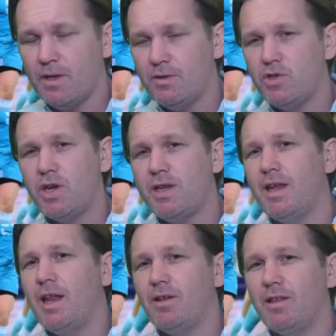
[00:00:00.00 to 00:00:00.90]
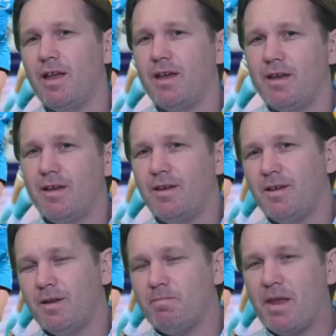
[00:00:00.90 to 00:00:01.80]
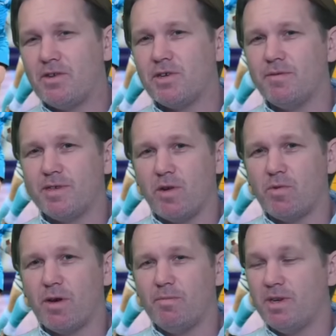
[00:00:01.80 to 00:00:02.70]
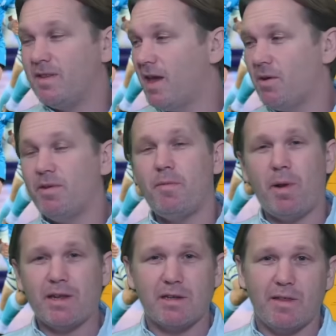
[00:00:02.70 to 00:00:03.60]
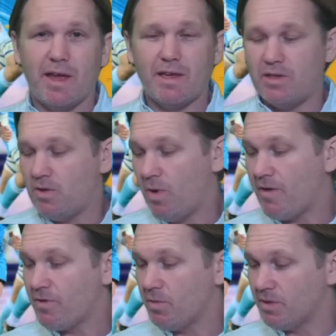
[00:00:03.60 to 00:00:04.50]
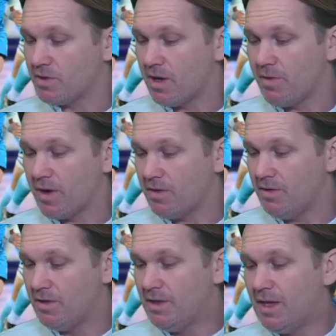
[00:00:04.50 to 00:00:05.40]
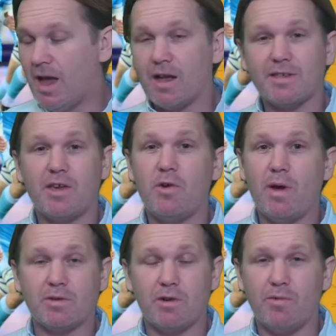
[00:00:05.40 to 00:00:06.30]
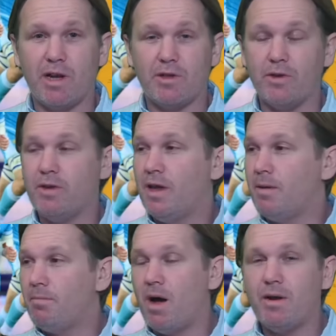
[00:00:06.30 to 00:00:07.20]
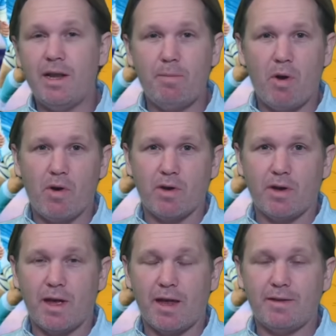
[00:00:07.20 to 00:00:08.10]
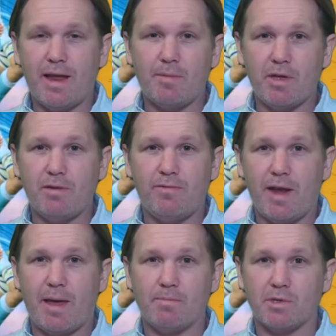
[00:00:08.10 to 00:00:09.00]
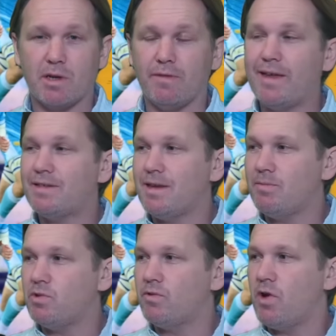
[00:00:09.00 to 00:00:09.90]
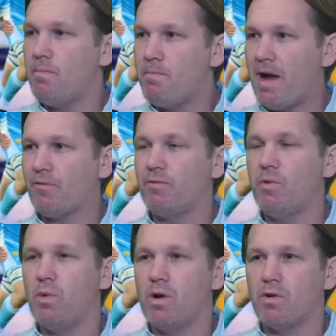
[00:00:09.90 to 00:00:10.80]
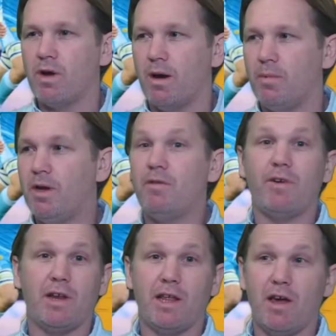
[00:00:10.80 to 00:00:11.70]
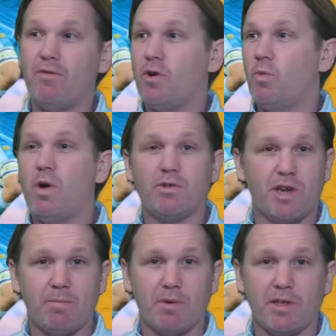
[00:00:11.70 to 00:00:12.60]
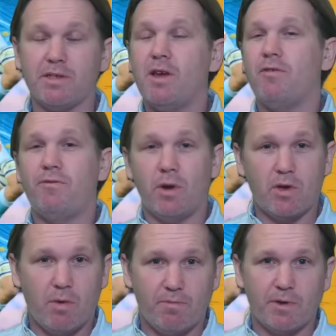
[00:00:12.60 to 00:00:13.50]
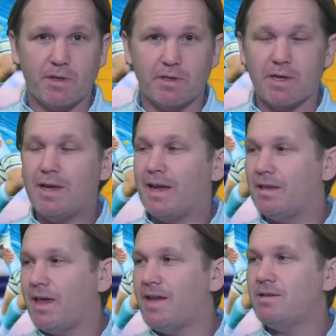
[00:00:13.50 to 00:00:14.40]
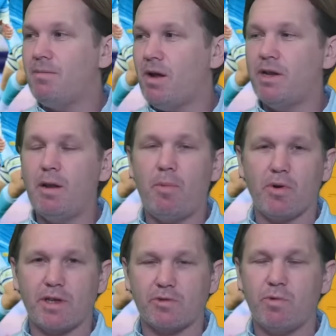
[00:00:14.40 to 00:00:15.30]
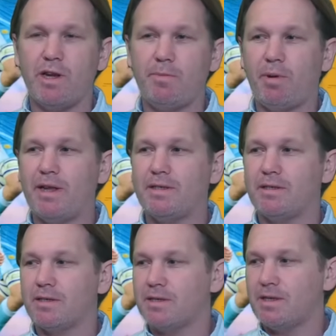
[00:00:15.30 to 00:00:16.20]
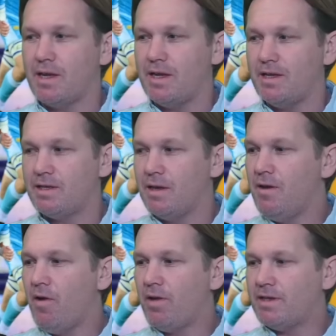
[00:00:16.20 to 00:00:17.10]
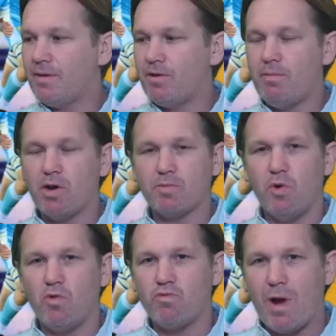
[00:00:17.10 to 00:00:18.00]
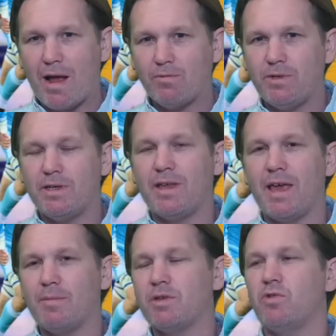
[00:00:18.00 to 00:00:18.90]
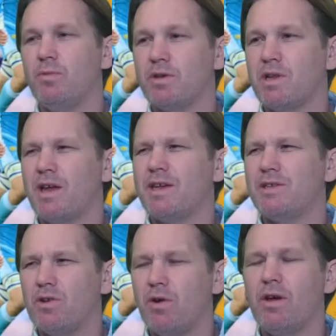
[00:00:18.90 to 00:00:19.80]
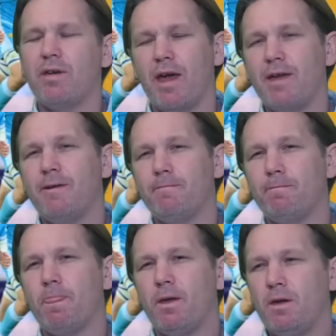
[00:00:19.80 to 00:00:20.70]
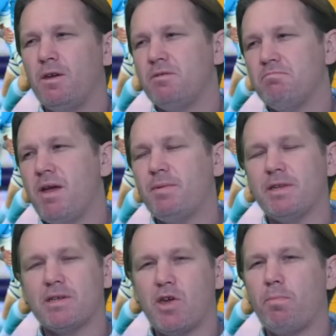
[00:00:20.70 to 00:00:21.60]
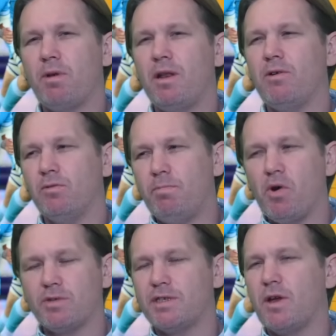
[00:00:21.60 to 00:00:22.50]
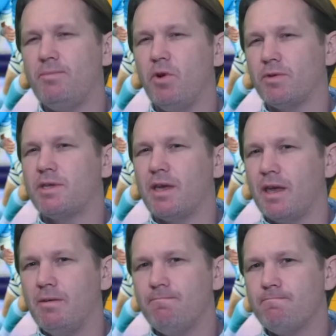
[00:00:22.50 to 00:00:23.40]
Cheeky little mention of his own company there. If he plays like that, he could do whatever he wants, I reckon. I'll tell you who else looked really good. Marnie Lebok and Damian Velemzer. They seem to have come back from the World Cup. Funnily enough, world champions, full of confidence. In the case of Marnie Lebok, it's really pleasing to see he's having a much more rounded game. It's almost like he's gone, okay, maybe there's a couple of little boxes I'm not ticking.